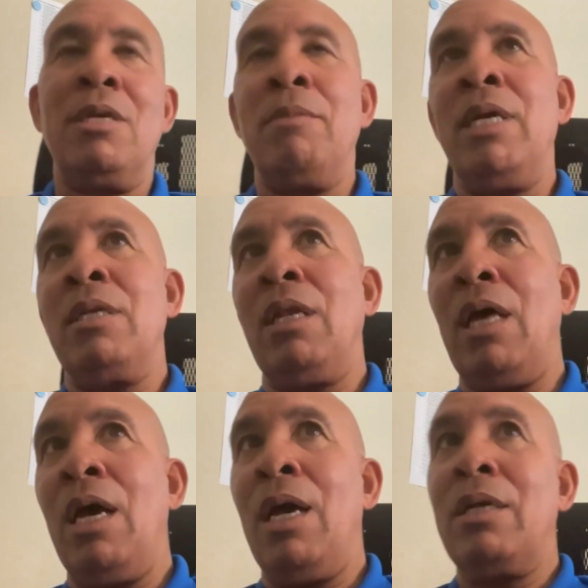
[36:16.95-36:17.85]
Amanda
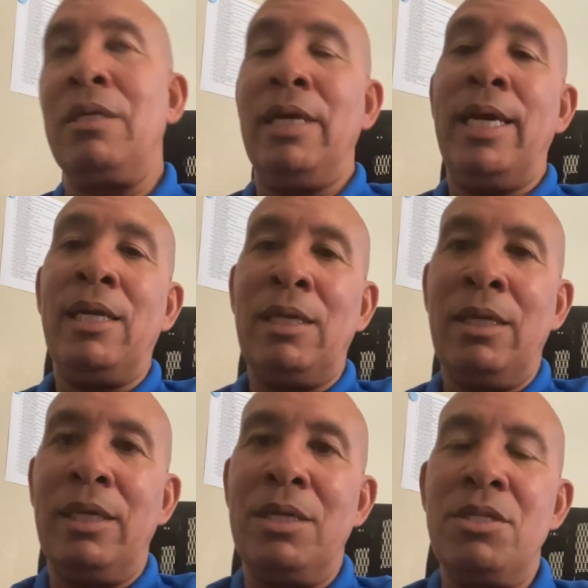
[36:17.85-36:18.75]
Locke, Natalie,
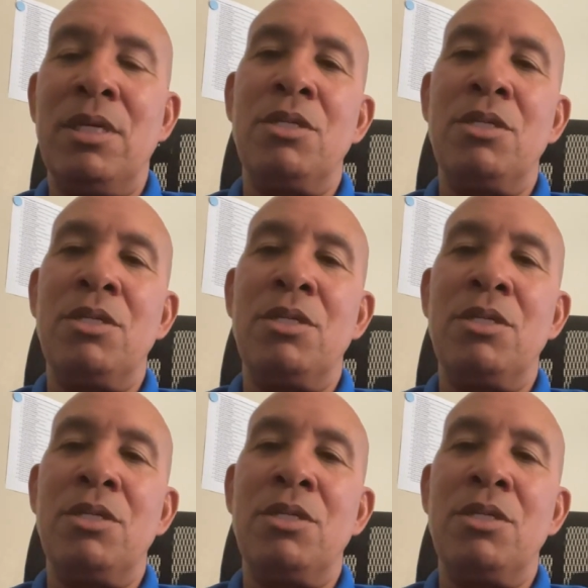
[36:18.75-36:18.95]
like I said.